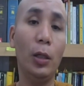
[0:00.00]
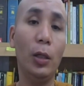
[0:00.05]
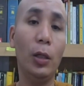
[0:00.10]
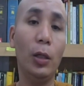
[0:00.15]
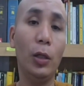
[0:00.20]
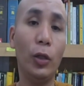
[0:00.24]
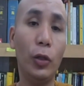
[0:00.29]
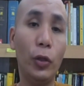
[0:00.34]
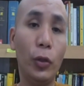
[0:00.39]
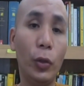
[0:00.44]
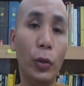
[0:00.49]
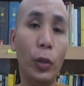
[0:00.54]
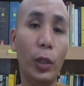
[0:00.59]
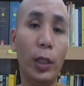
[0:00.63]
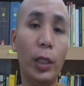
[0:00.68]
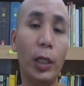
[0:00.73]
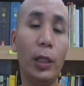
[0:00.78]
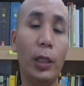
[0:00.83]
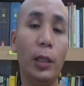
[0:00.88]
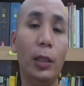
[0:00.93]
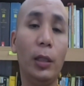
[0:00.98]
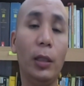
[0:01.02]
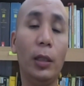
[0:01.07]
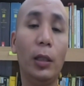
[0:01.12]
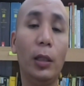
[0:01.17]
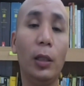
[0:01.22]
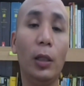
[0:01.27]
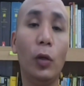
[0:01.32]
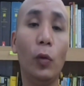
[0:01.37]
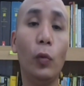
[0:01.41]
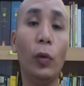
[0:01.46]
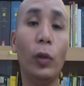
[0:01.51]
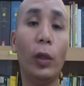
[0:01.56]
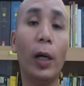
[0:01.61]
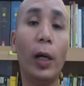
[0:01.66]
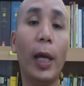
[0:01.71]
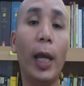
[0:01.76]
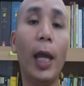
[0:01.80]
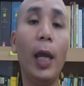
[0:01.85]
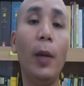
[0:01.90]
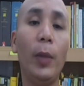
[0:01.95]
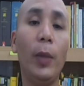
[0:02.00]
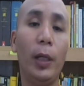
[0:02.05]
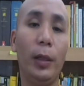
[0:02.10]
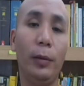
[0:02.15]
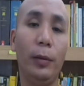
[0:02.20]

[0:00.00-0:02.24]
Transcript: shooting without aiming.